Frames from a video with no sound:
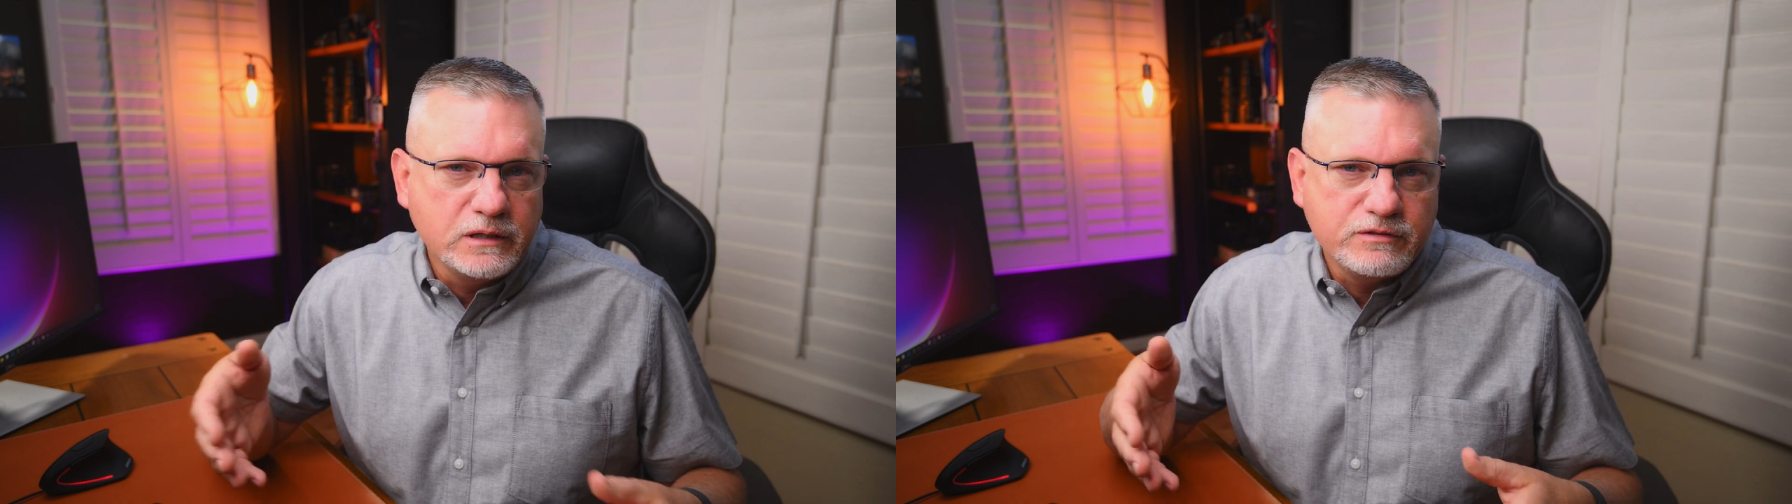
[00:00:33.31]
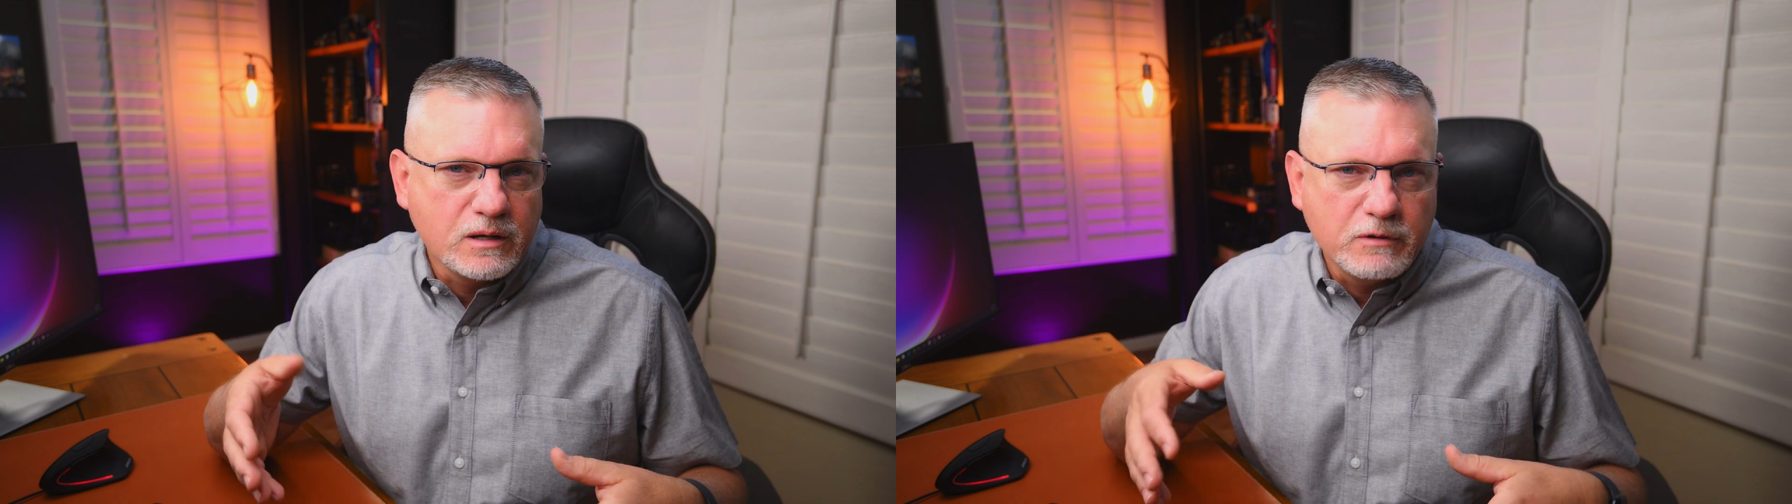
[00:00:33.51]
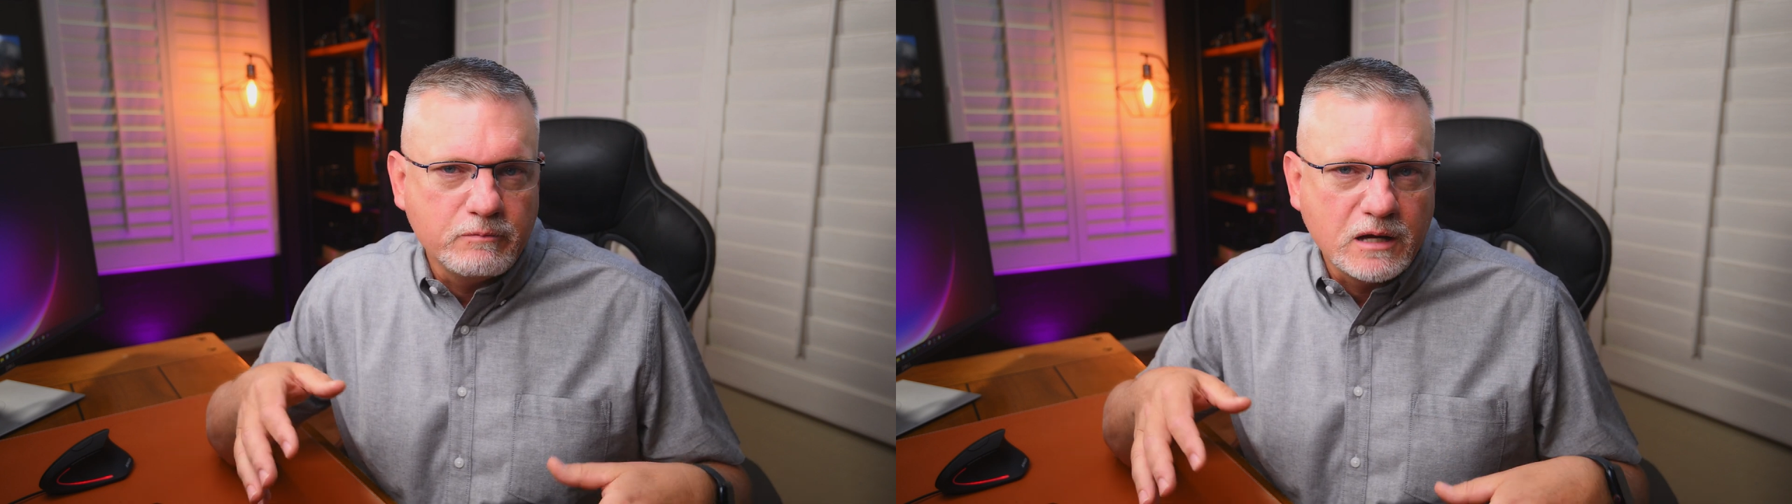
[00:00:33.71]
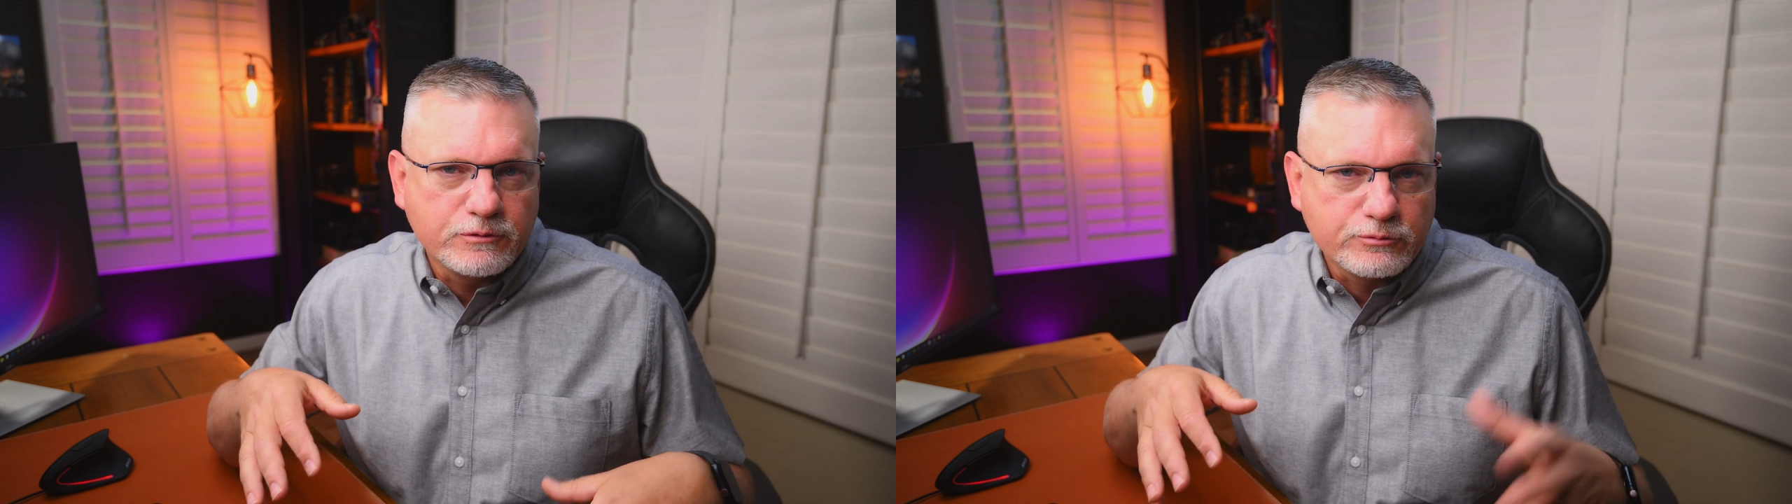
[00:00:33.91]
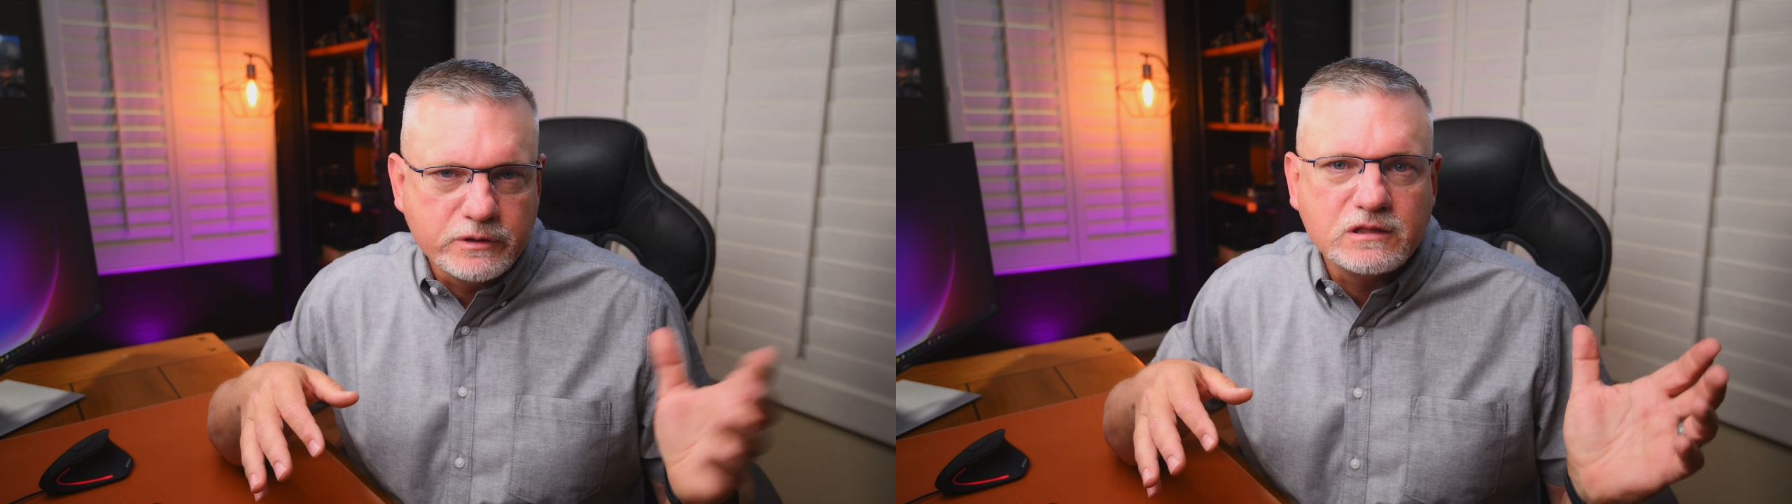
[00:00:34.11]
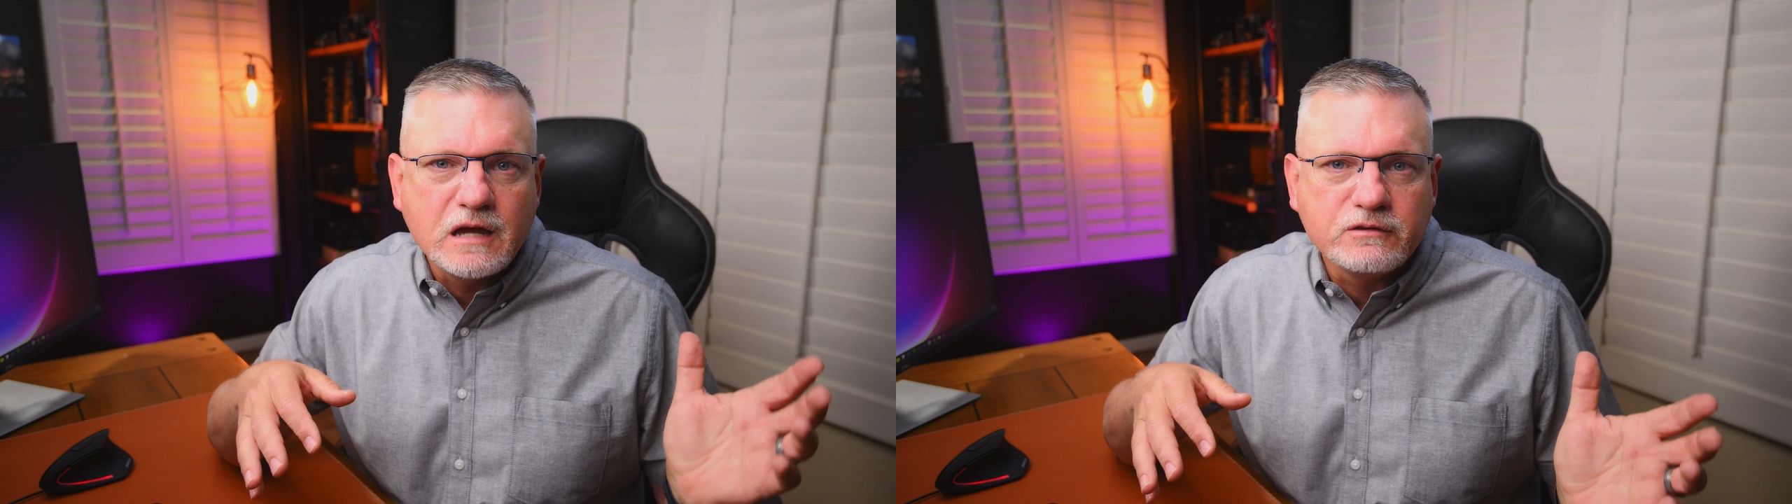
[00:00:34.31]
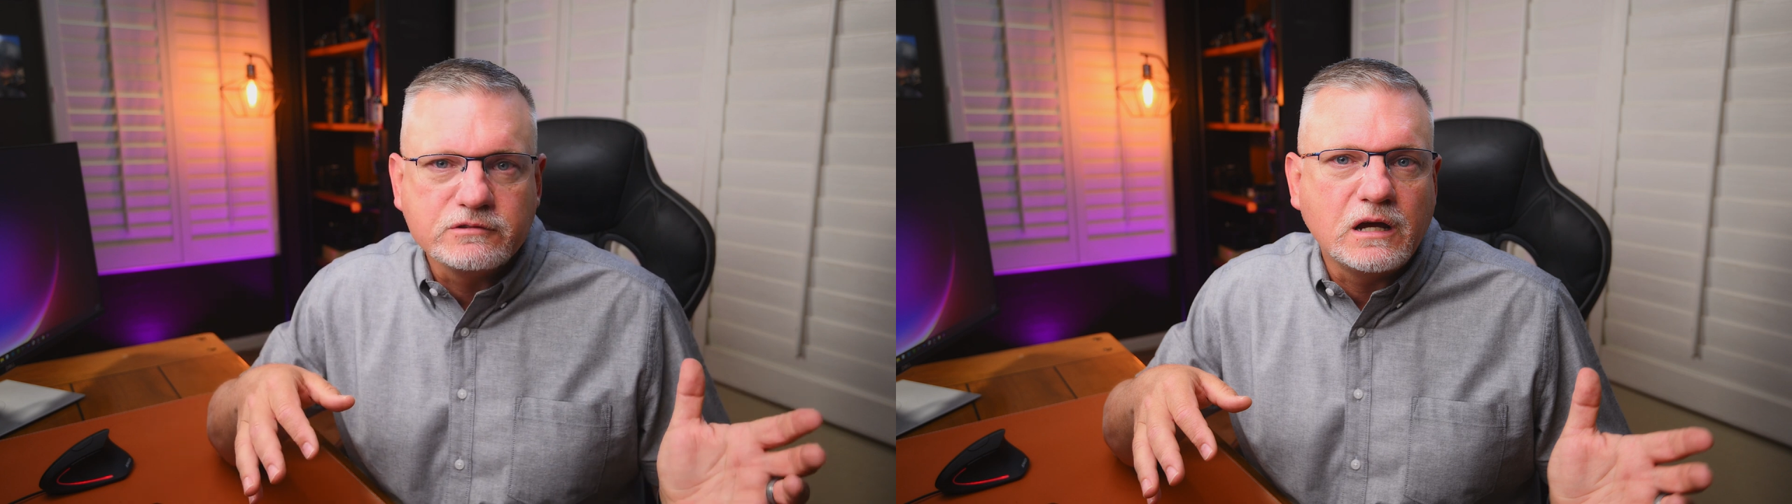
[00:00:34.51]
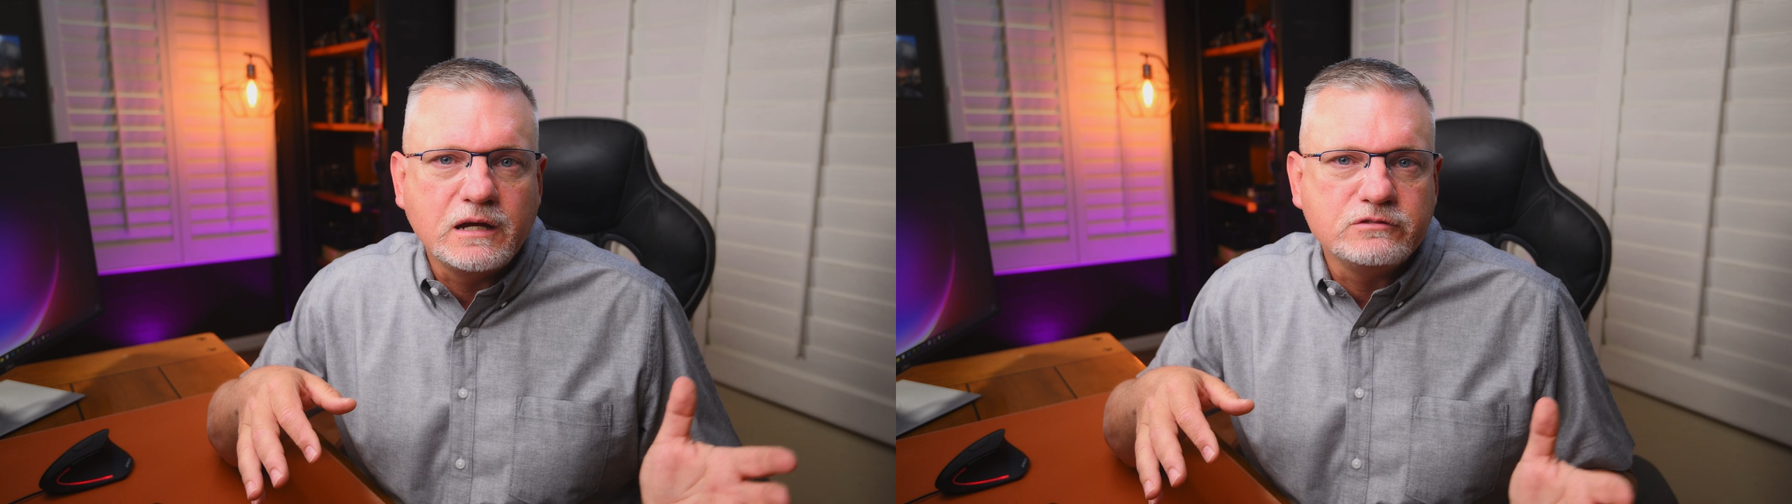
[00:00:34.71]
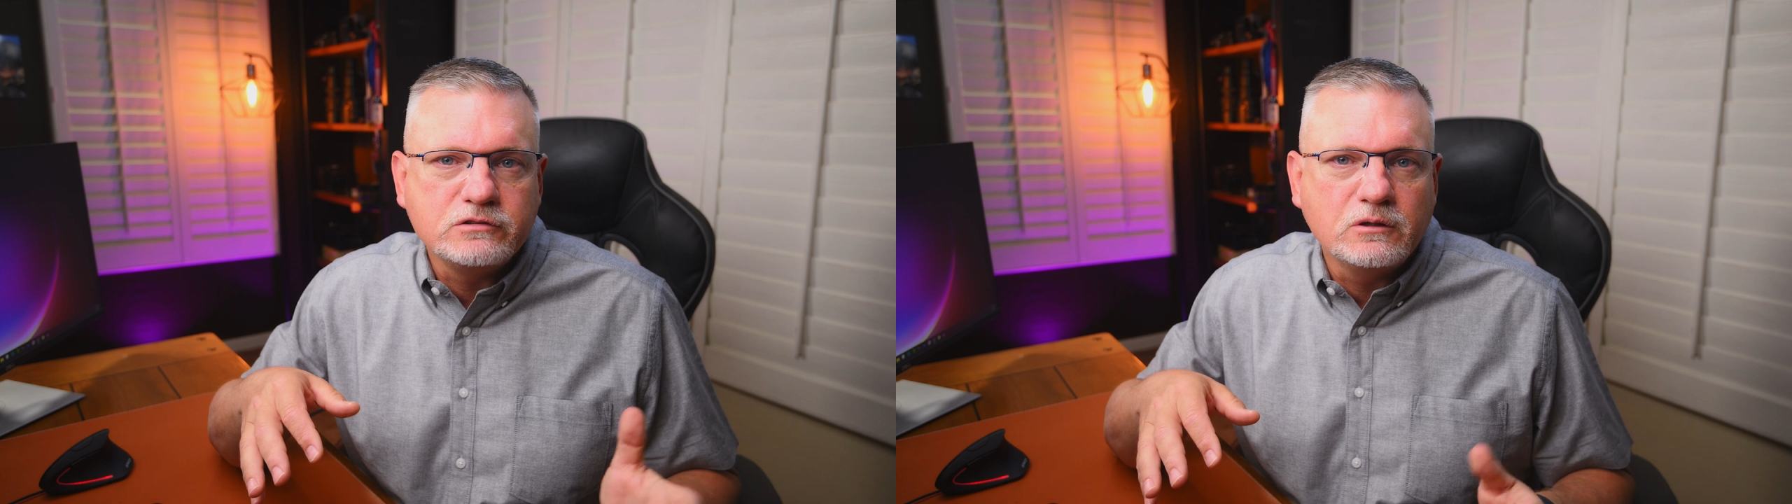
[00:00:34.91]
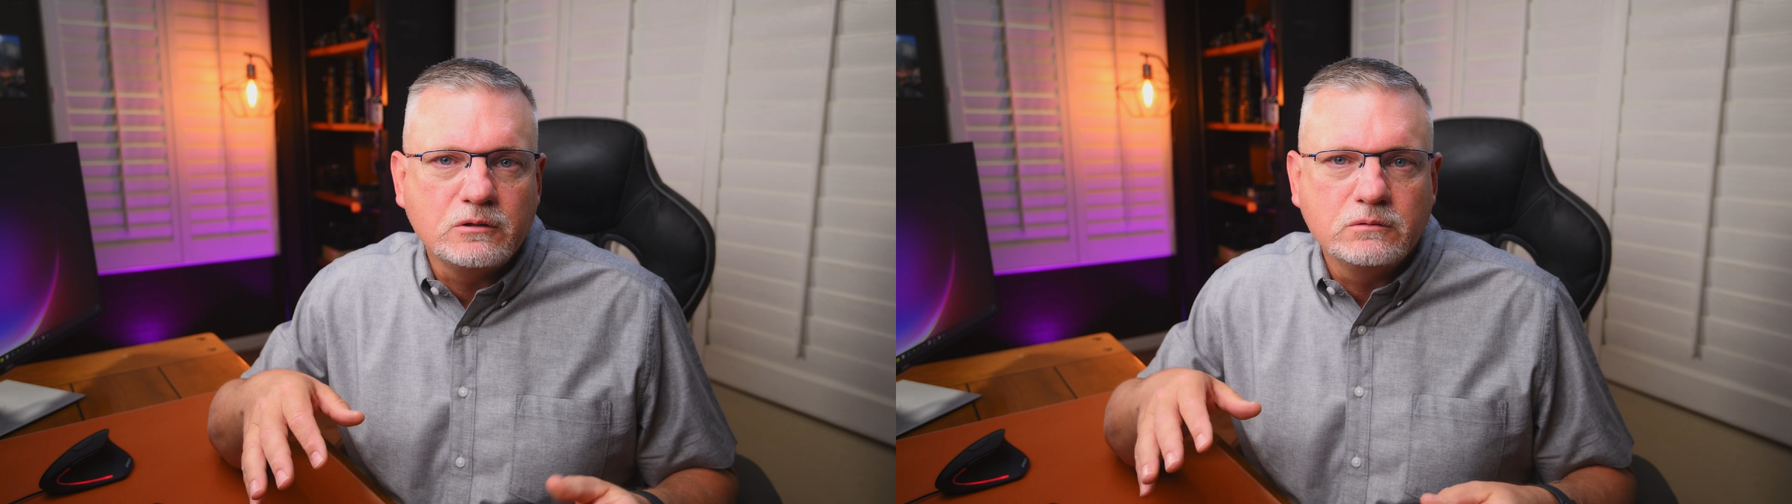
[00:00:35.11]
Anything above about 3000
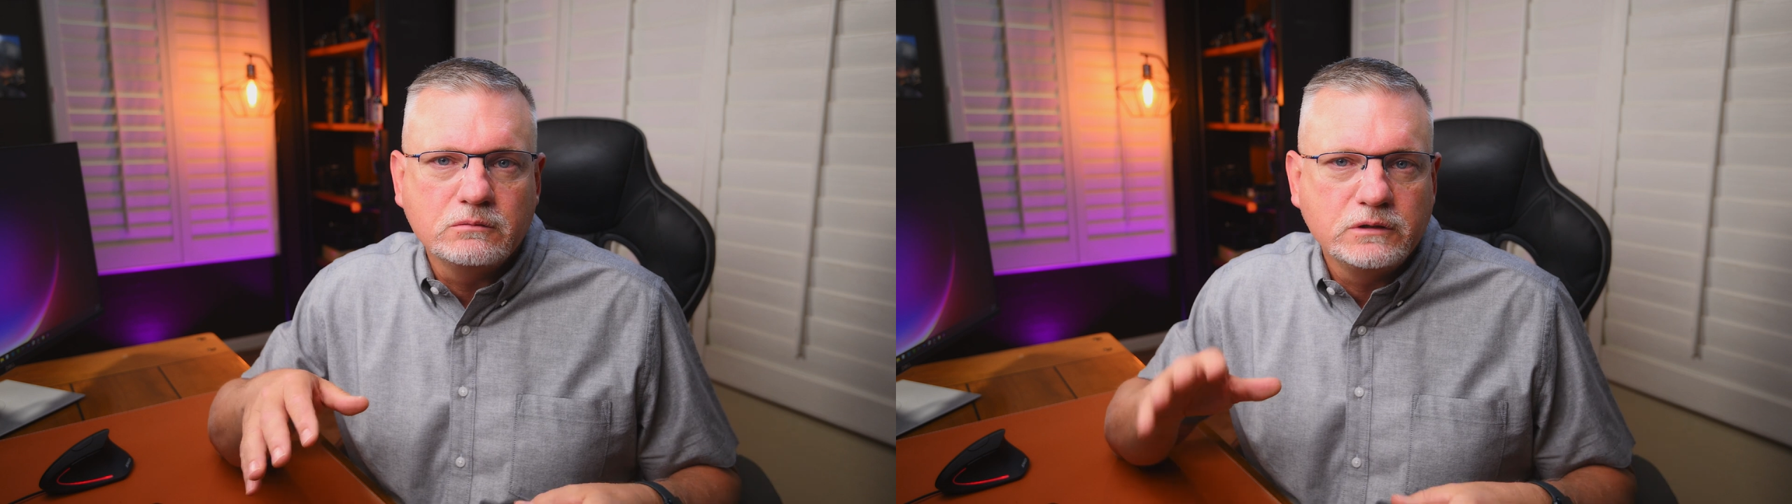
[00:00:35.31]
ISO,